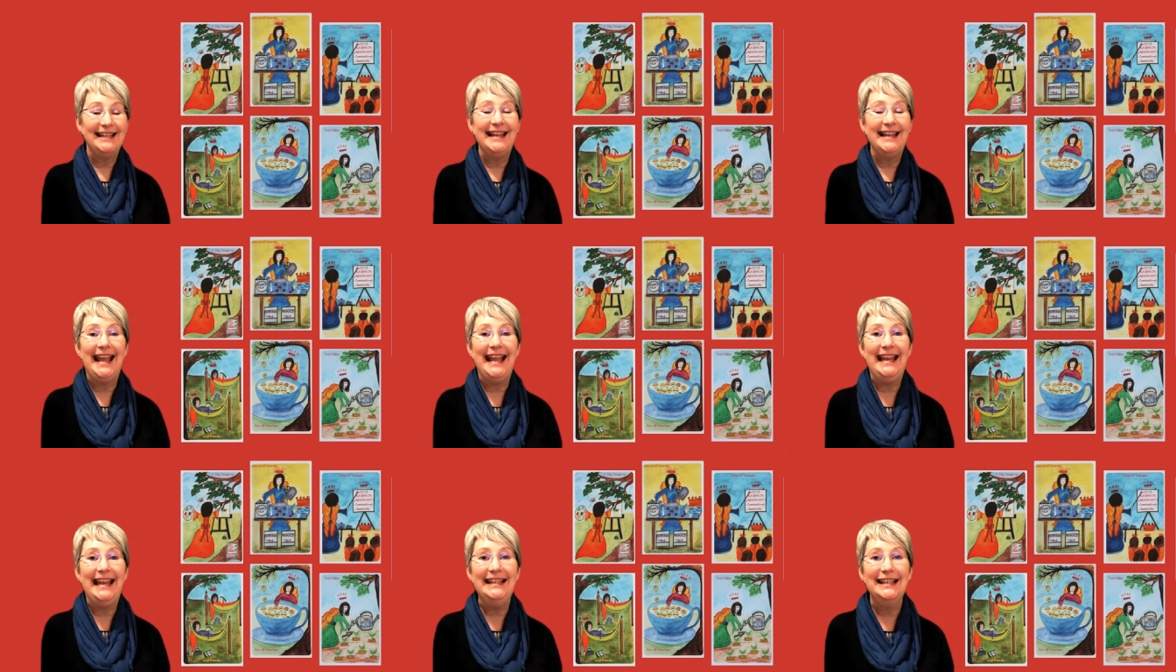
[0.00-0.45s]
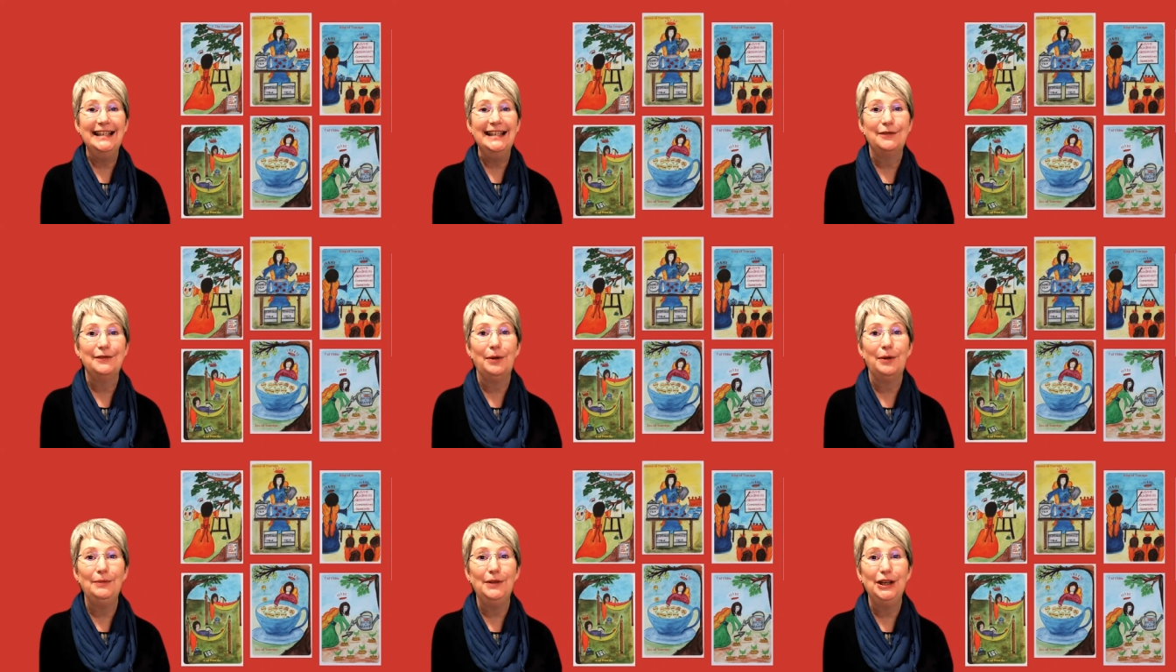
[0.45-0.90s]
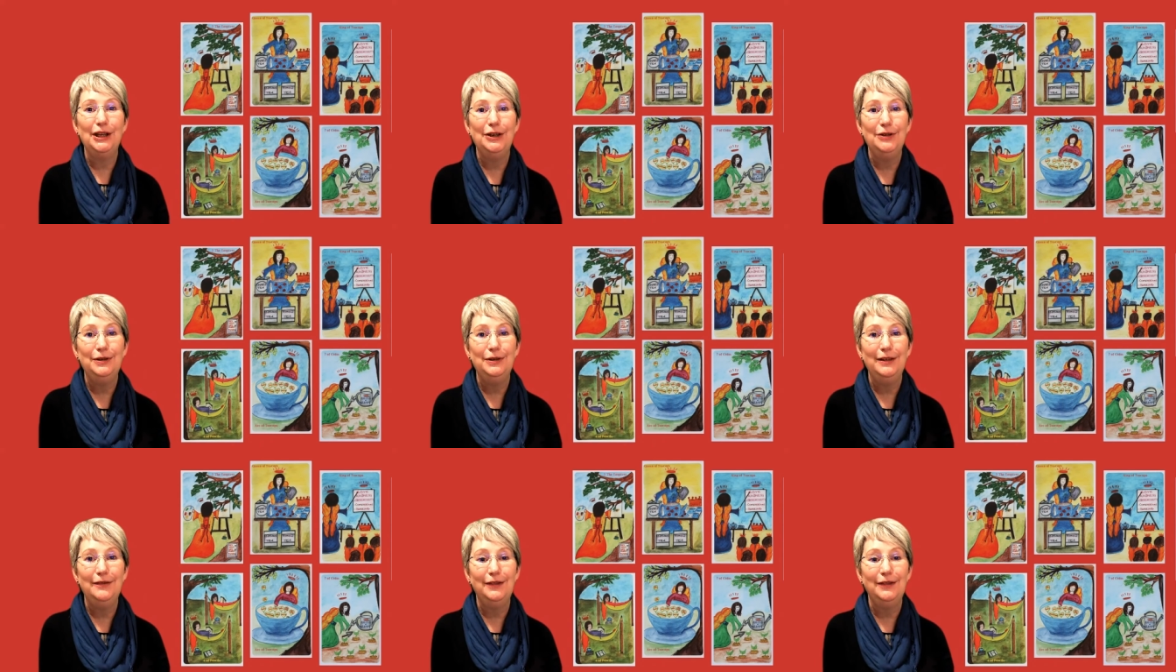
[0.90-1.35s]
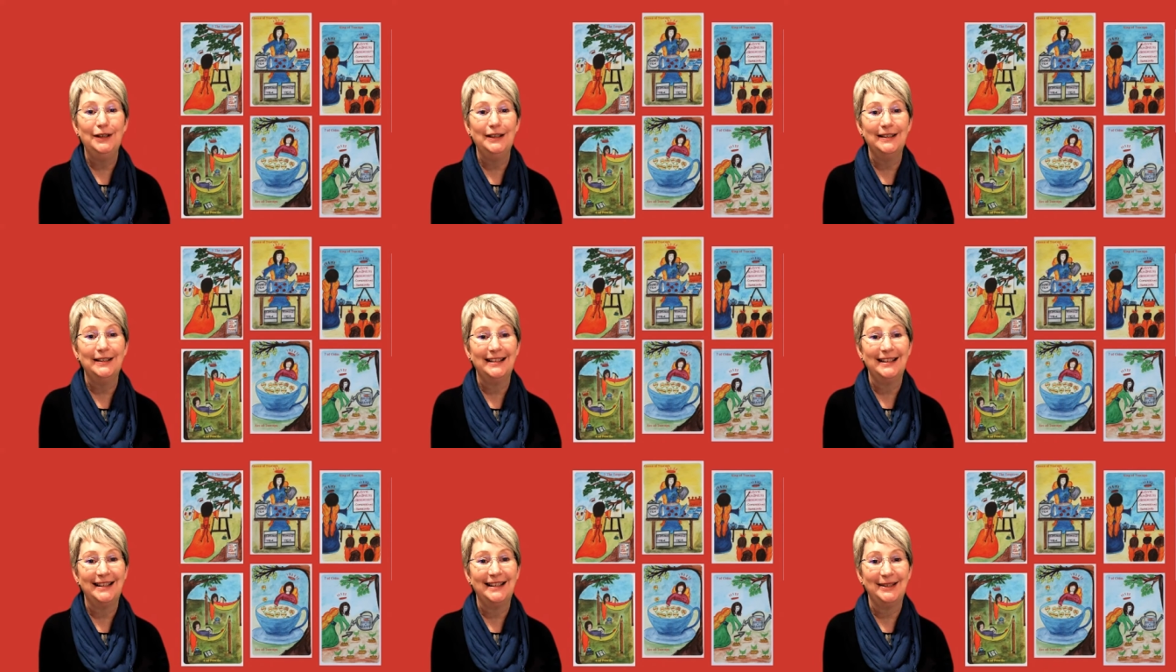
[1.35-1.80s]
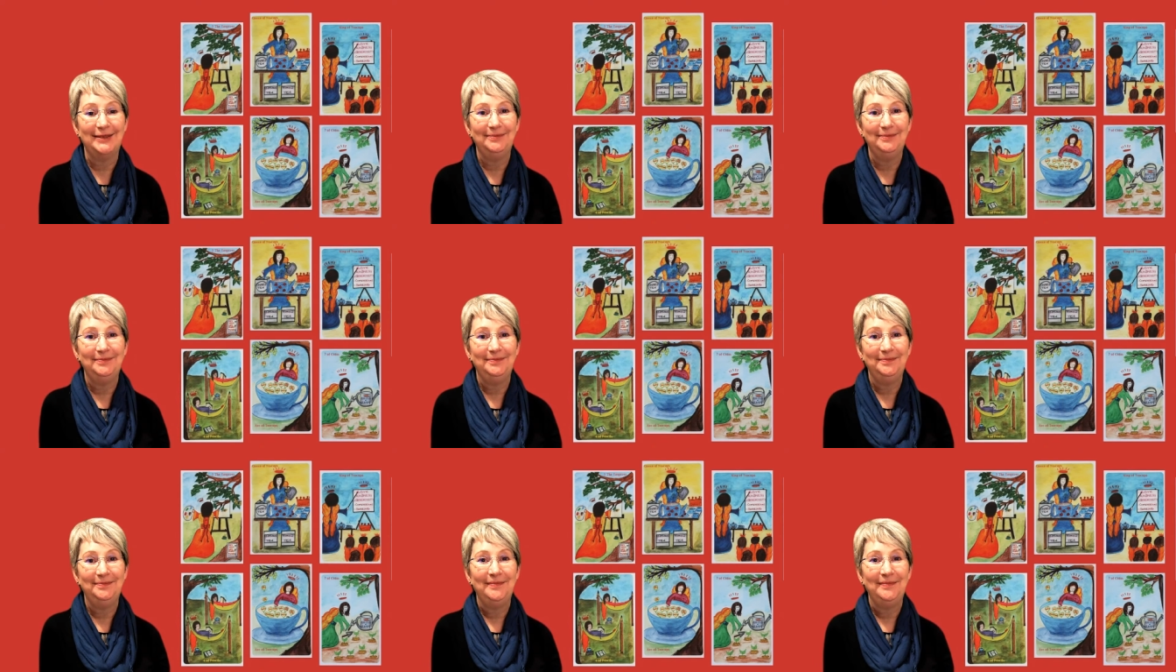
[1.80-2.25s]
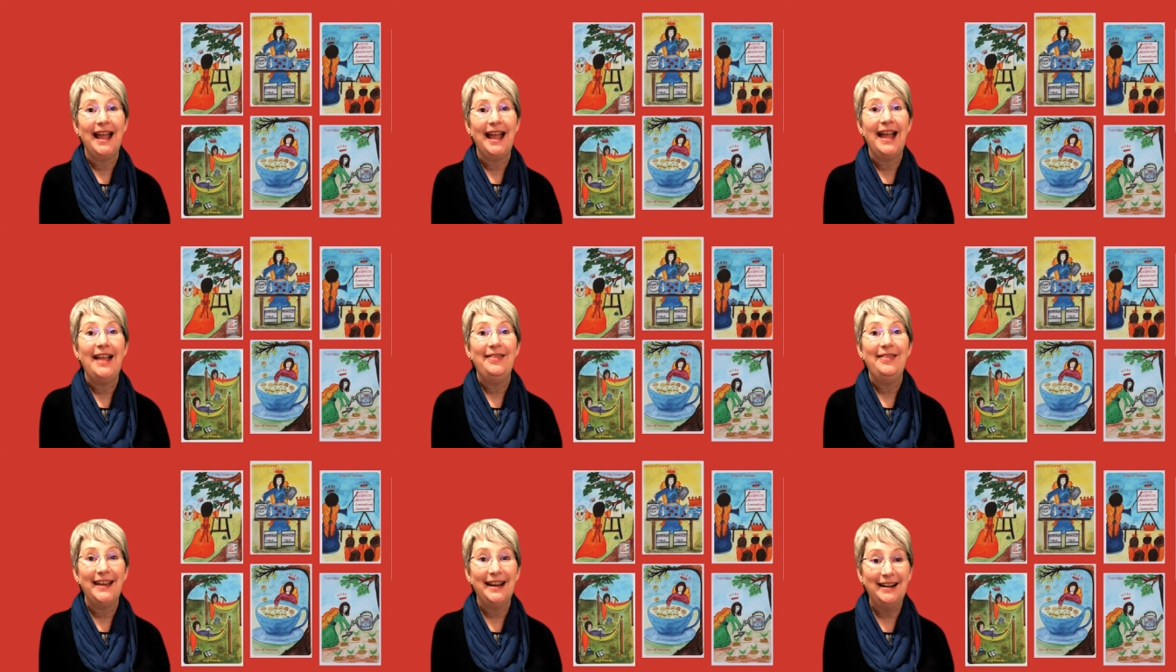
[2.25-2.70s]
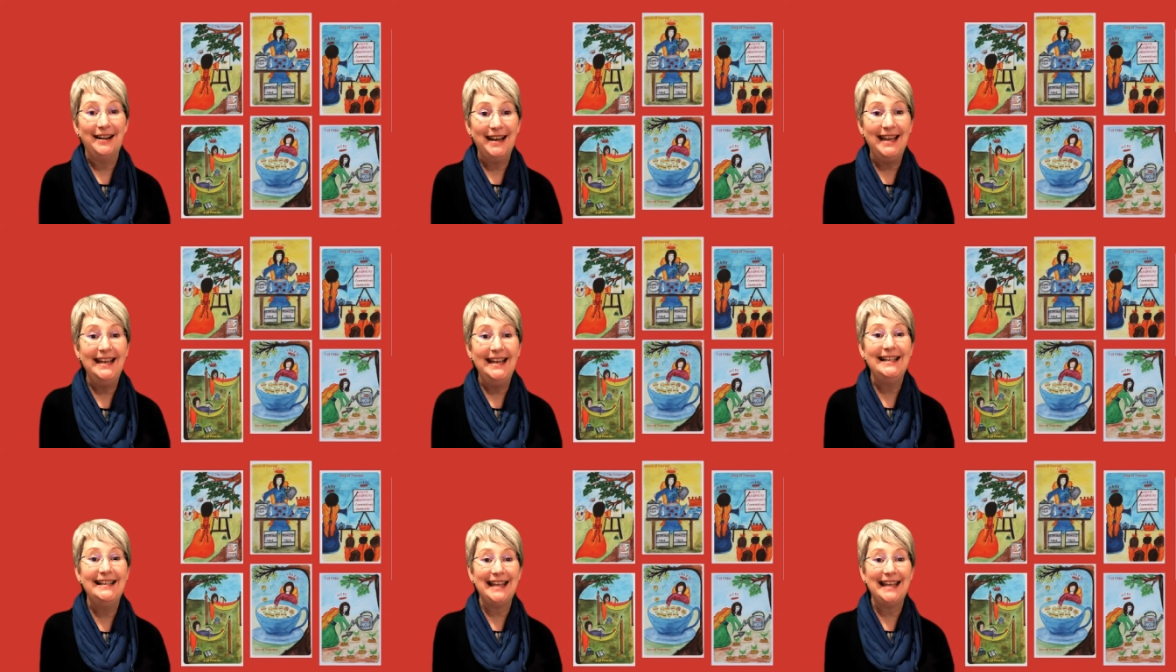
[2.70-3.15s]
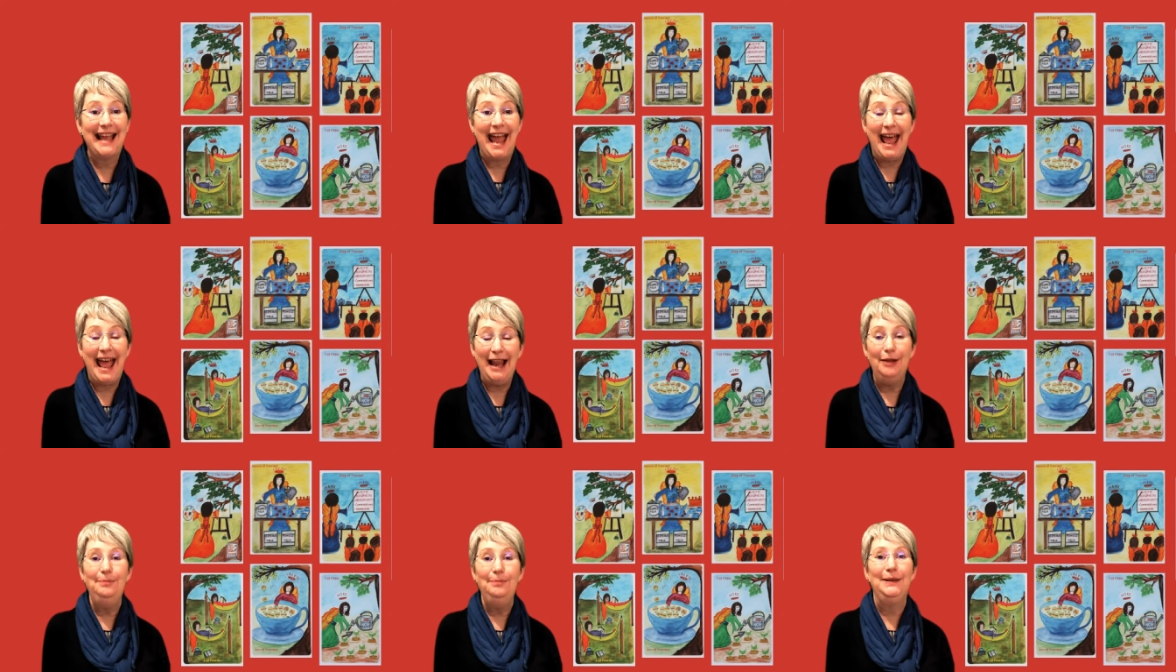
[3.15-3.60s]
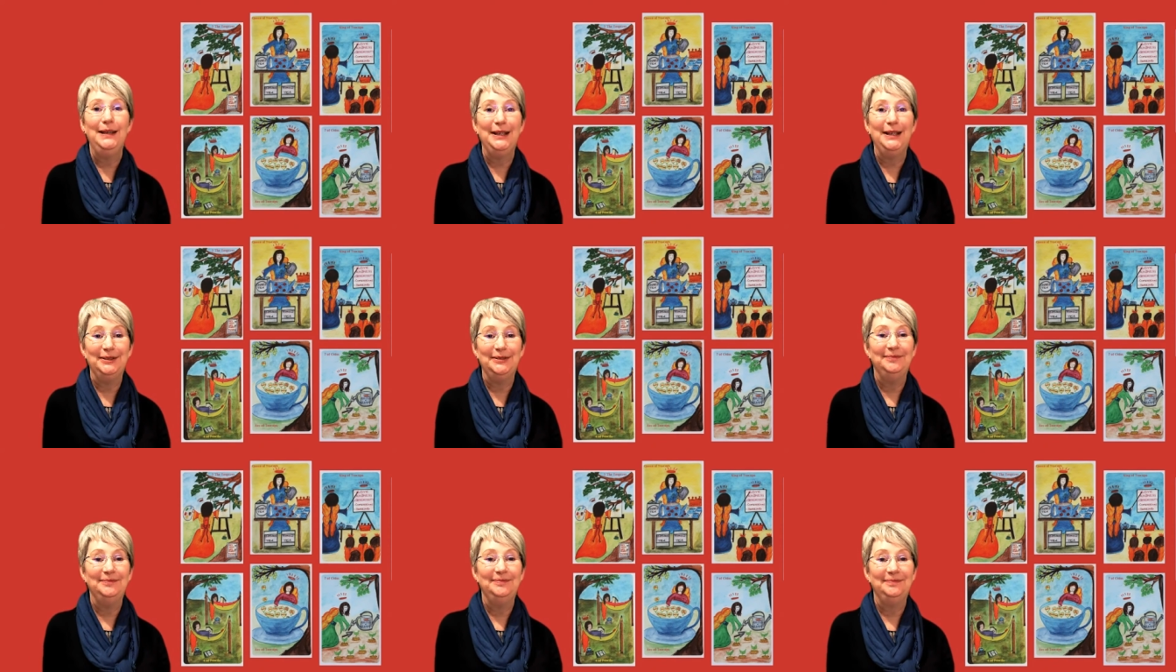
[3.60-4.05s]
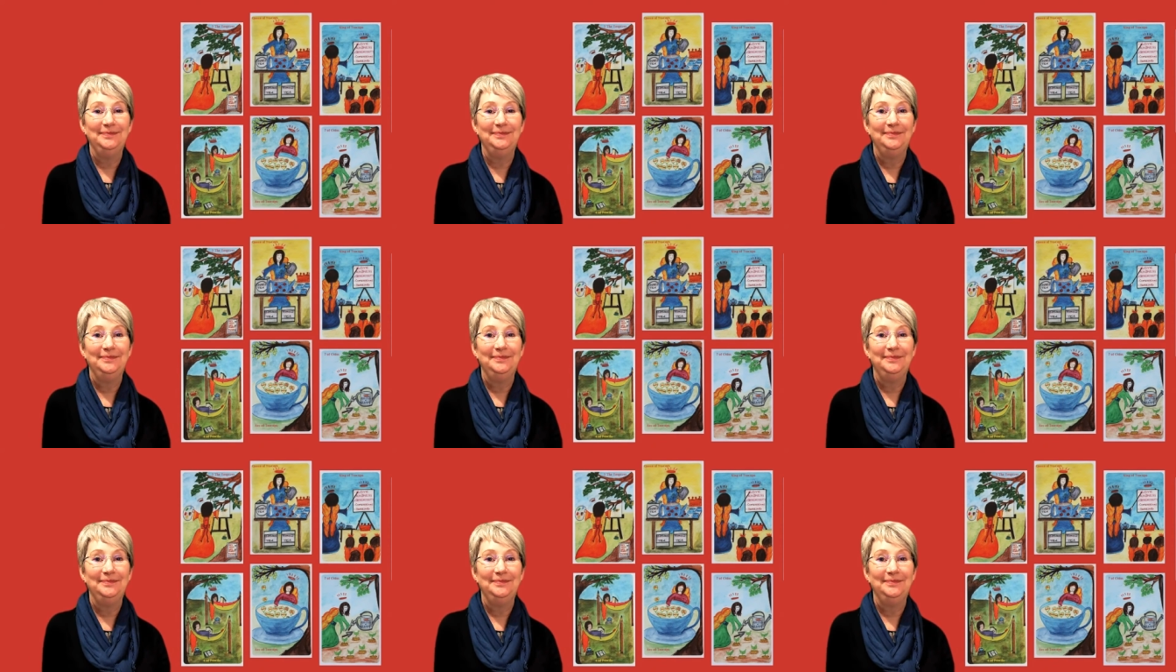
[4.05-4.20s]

and hints from the universe. They're here to help you.